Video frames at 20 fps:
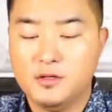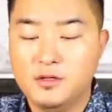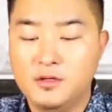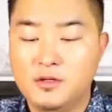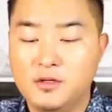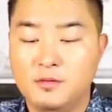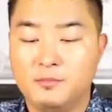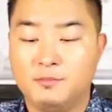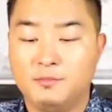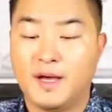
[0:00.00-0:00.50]

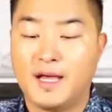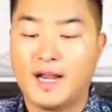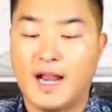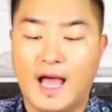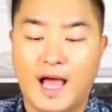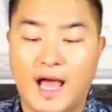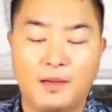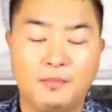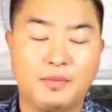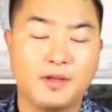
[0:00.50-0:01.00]

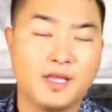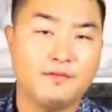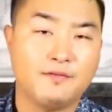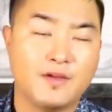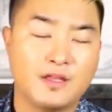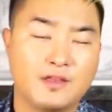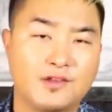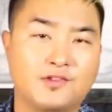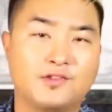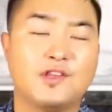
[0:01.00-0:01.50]
But I
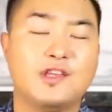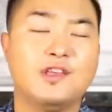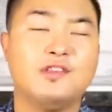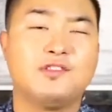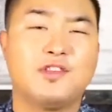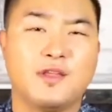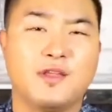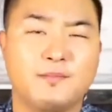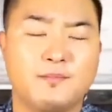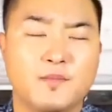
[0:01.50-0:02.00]
believe in this
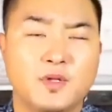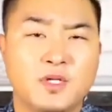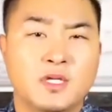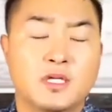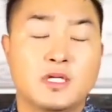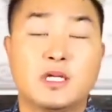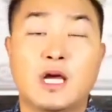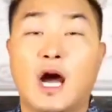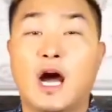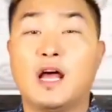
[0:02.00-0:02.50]
season,
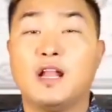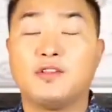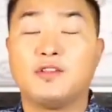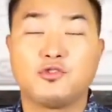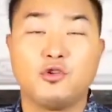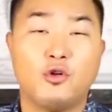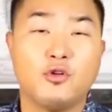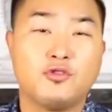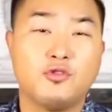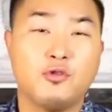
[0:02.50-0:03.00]

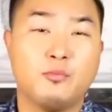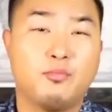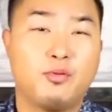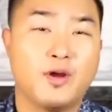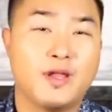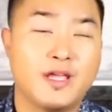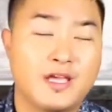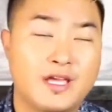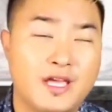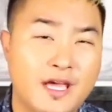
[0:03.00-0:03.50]
God is going
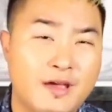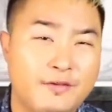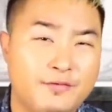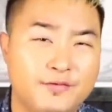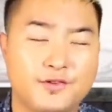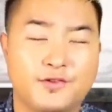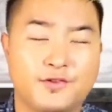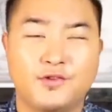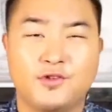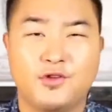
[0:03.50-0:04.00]
to bring
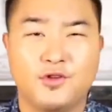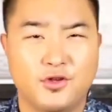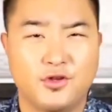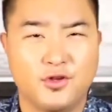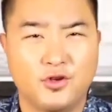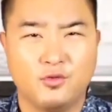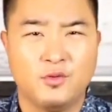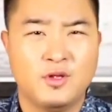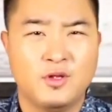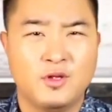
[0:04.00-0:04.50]
gifts to
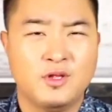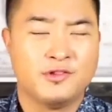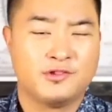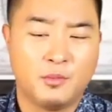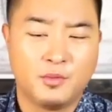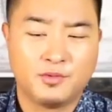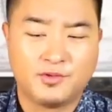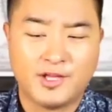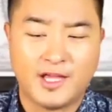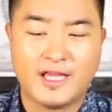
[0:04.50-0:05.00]
you.
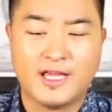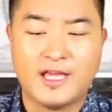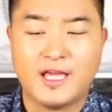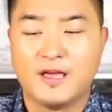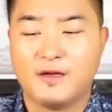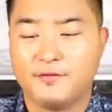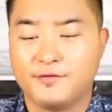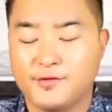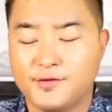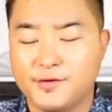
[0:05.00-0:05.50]
Someone
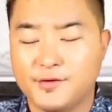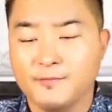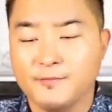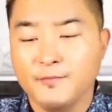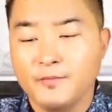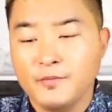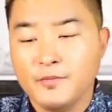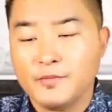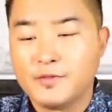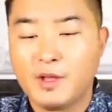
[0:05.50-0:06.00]
say
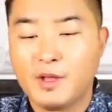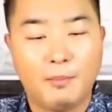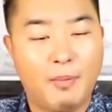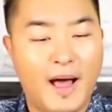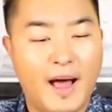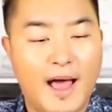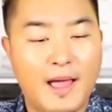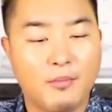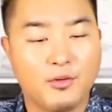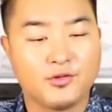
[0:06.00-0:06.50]
gifts. The
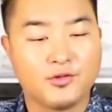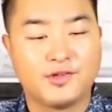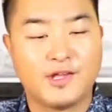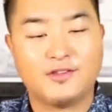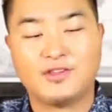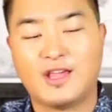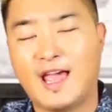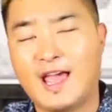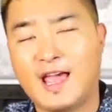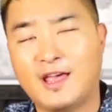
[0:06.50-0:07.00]
Bible
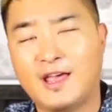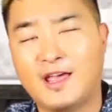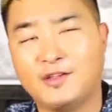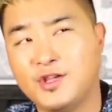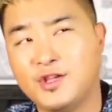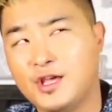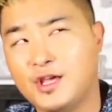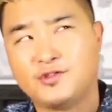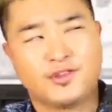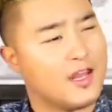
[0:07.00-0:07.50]
says, as
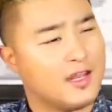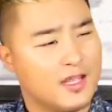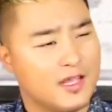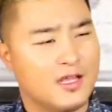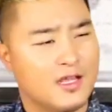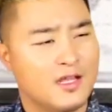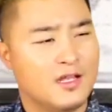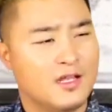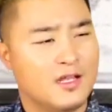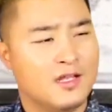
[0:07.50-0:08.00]
he
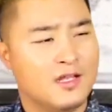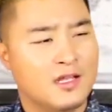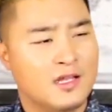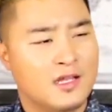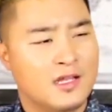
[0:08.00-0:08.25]
ascended,